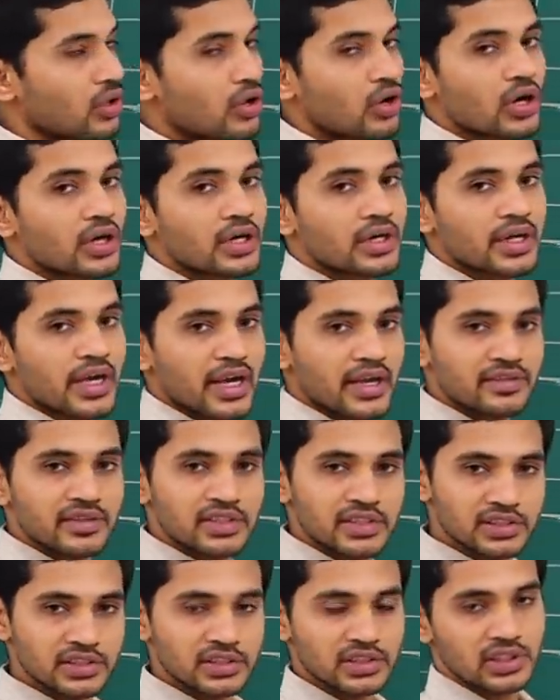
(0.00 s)
or
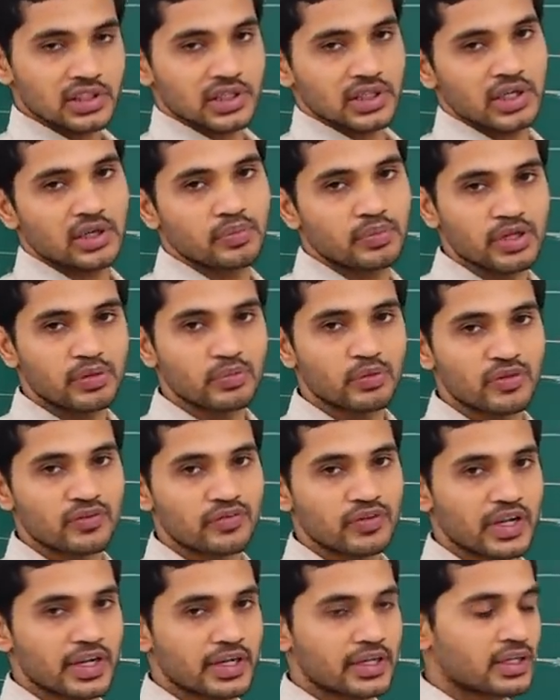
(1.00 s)
diverge a beam
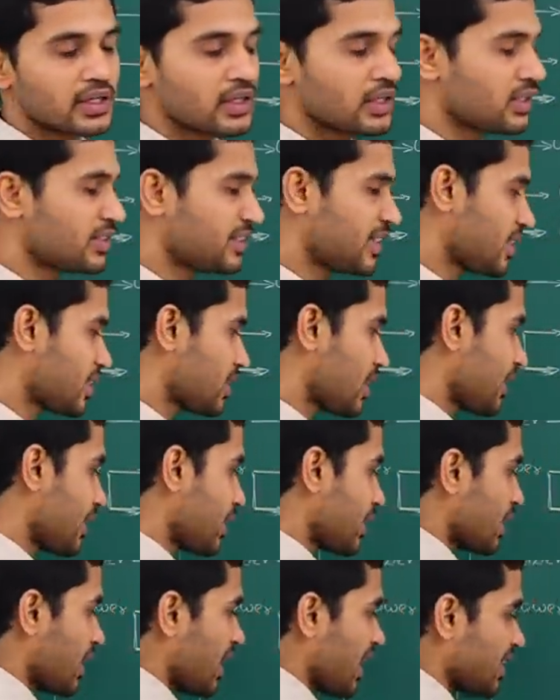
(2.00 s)
of light just
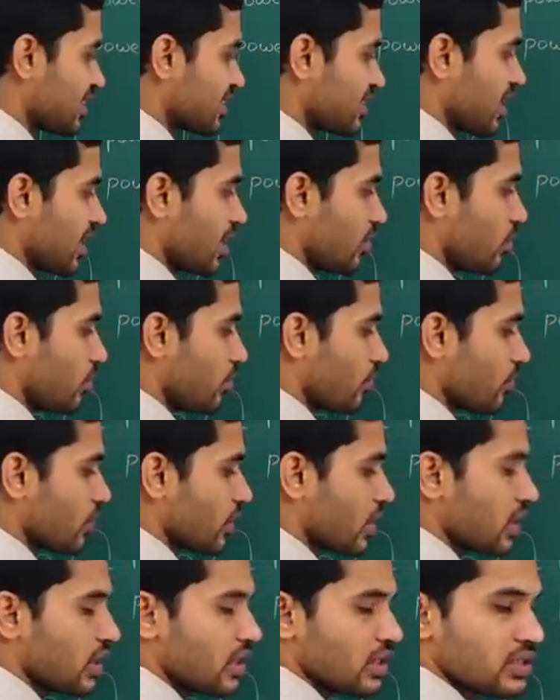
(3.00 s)
like a glass slab
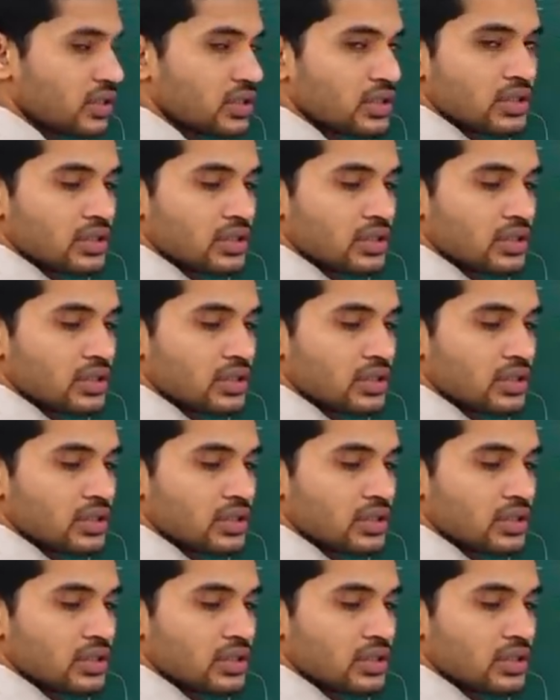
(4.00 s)
clear.